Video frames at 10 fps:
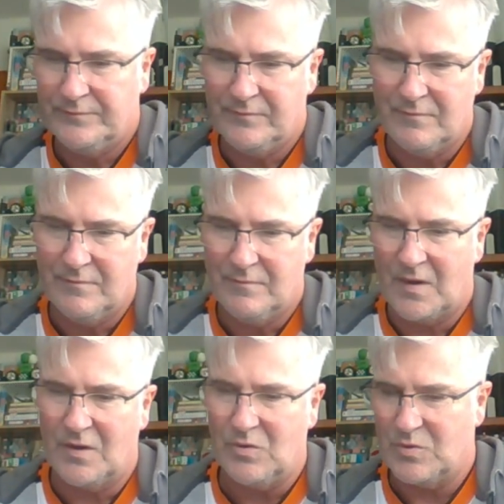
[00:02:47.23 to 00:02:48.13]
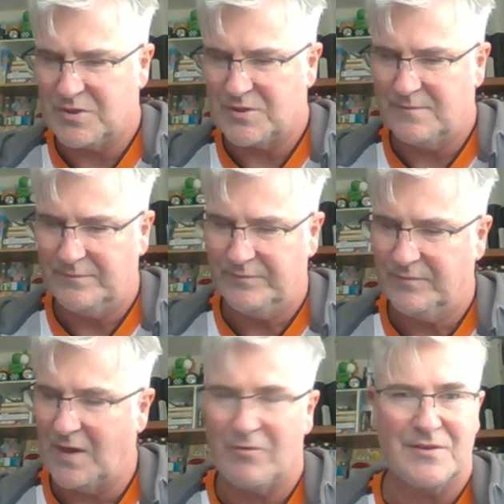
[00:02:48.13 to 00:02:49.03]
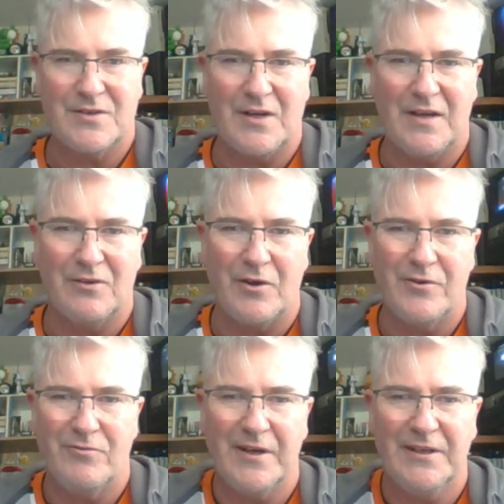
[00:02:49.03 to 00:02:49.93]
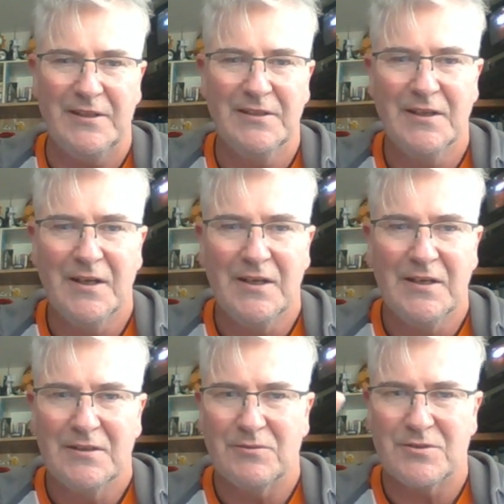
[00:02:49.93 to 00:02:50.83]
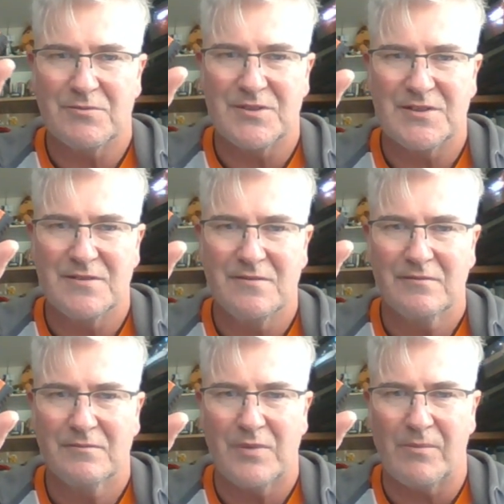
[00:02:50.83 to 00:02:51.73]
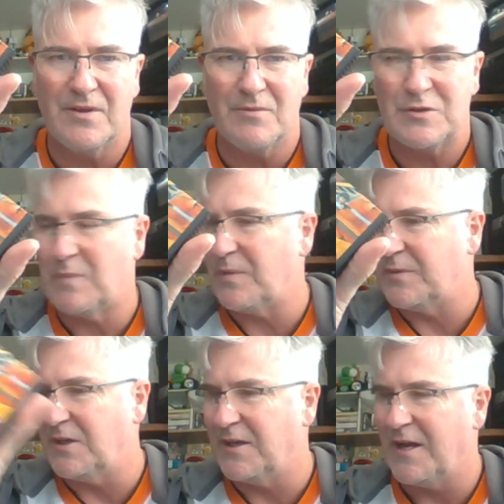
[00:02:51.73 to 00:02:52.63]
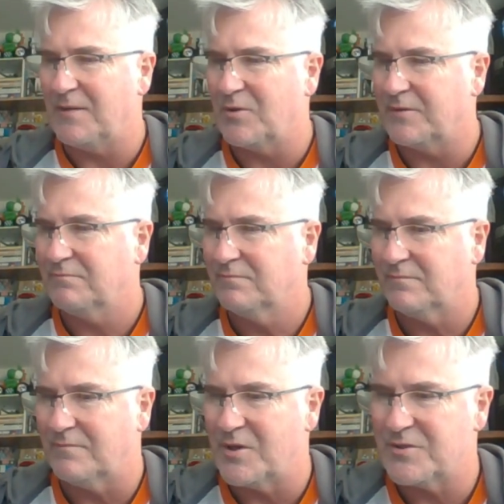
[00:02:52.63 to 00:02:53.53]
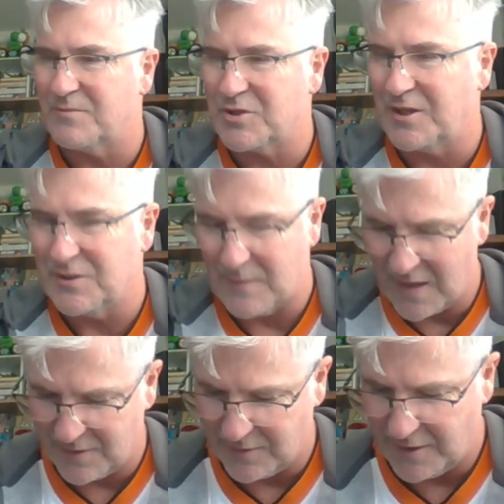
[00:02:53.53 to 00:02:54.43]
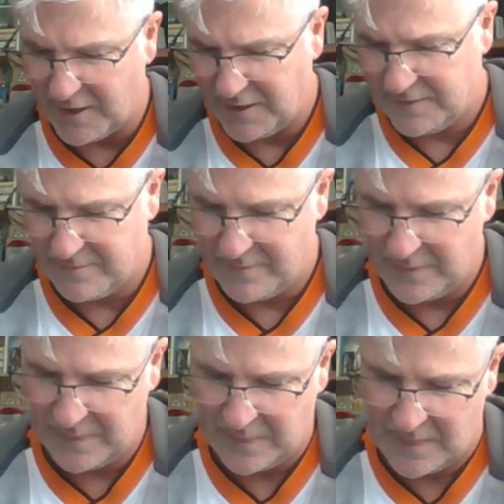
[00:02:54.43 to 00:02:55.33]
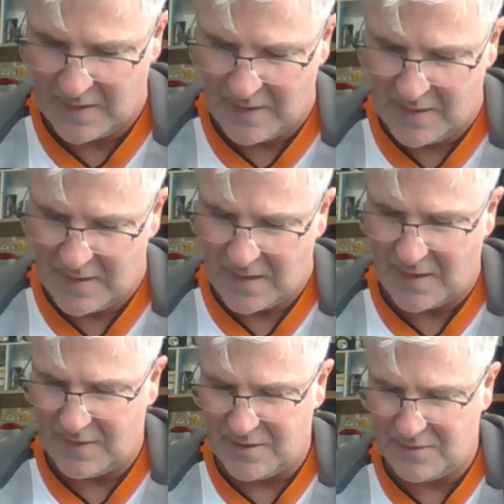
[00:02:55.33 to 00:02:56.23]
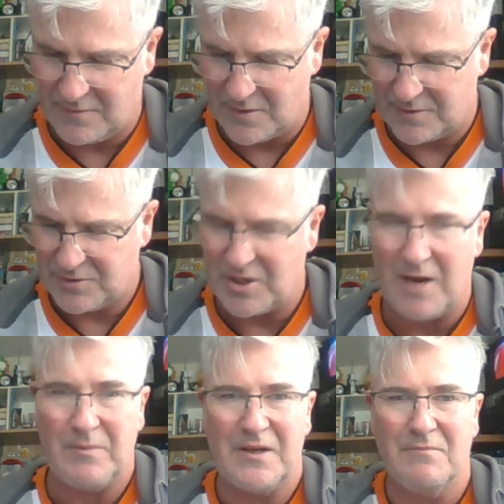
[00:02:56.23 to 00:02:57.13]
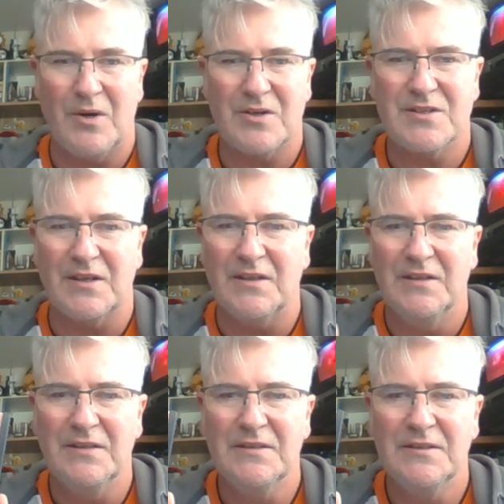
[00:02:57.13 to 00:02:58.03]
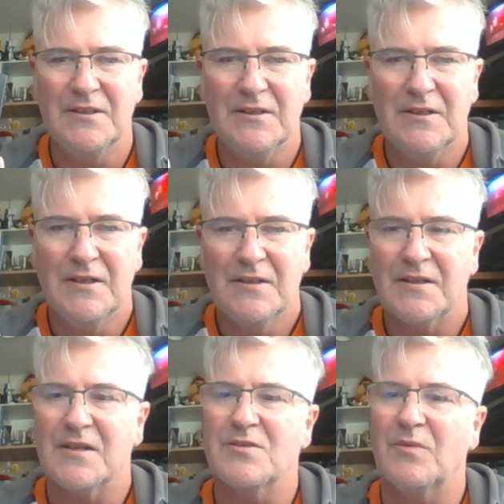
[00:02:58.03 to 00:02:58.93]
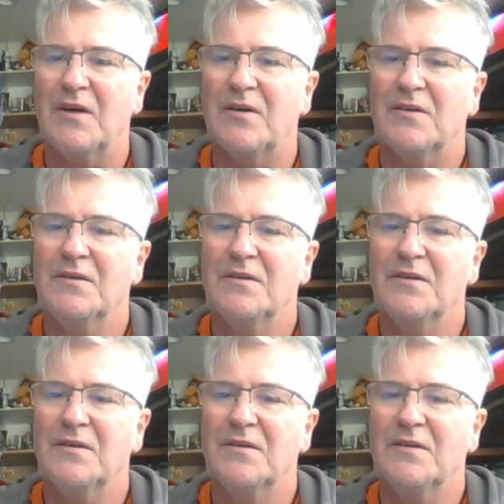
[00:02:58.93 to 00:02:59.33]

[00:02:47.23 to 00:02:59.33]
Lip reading: Of course, everyone's got to have a load runner, which was probably the most popular game on most machines back in the day. And then you've got Champion Boxing as well.